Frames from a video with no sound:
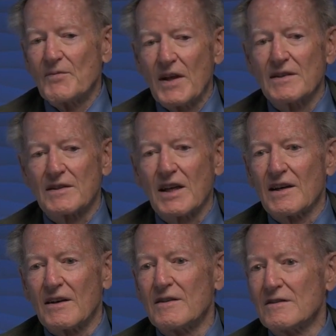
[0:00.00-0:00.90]

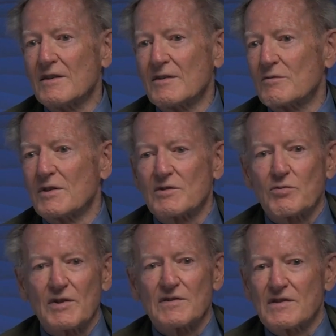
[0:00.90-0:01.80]
Intel, which
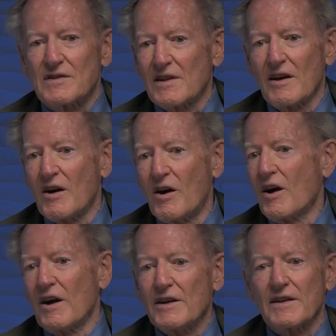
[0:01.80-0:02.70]
was the
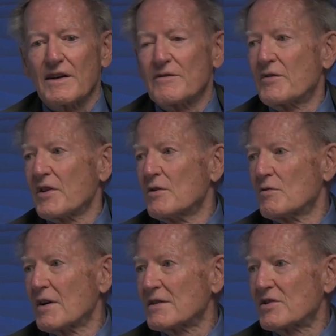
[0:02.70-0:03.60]
heart of the
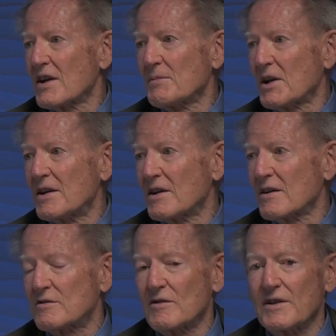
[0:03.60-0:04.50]
U.S.
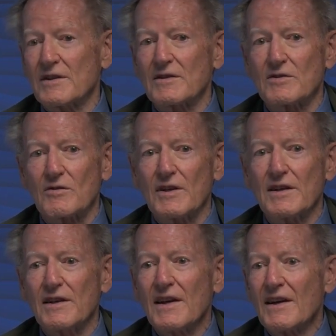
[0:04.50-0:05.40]
semiconductor
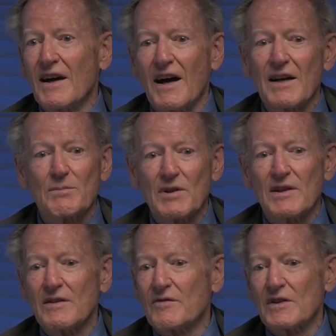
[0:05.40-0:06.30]
industry, I
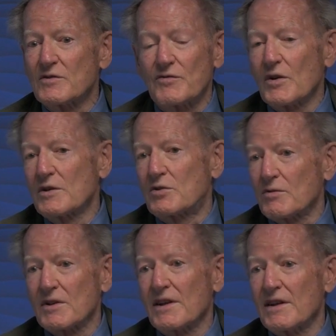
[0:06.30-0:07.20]
believe is
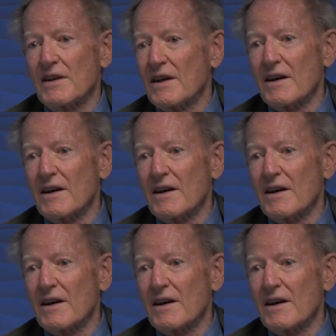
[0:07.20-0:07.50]
virtually